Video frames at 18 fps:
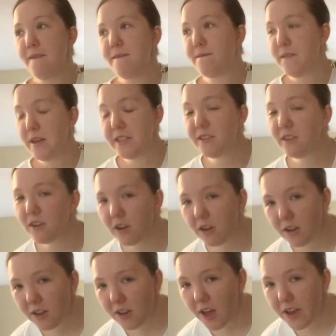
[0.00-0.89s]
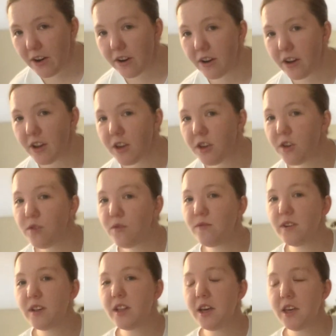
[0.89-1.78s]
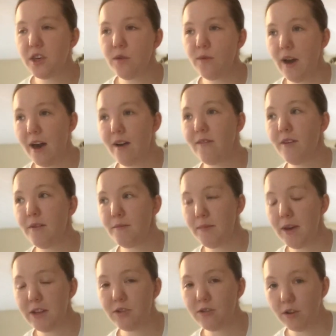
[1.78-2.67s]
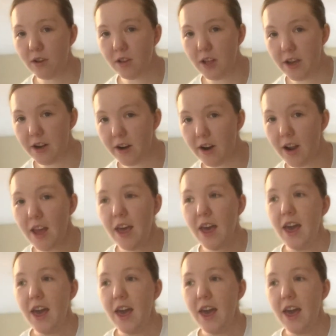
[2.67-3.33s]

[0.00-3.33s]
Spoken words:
physical clutter, you feel like you have mental clutter.